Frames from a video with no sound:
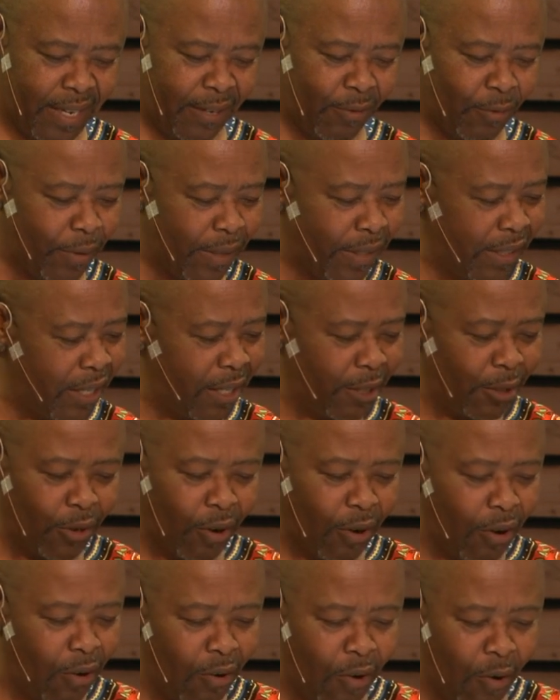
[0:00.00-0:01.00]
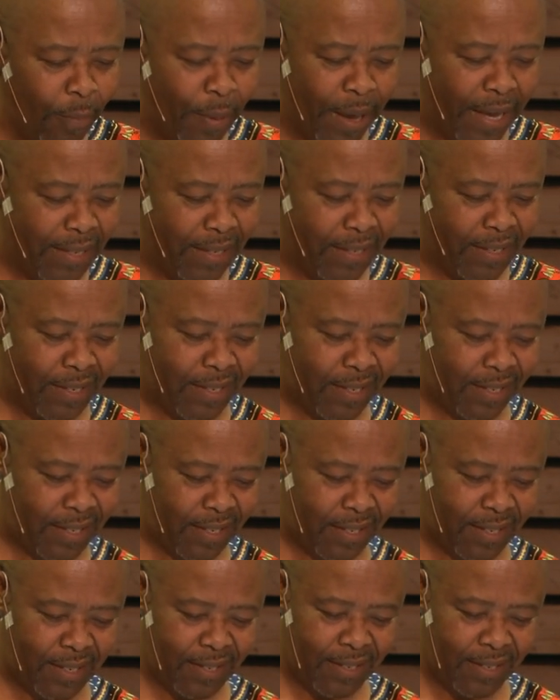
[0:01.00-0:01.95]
And when the door opens,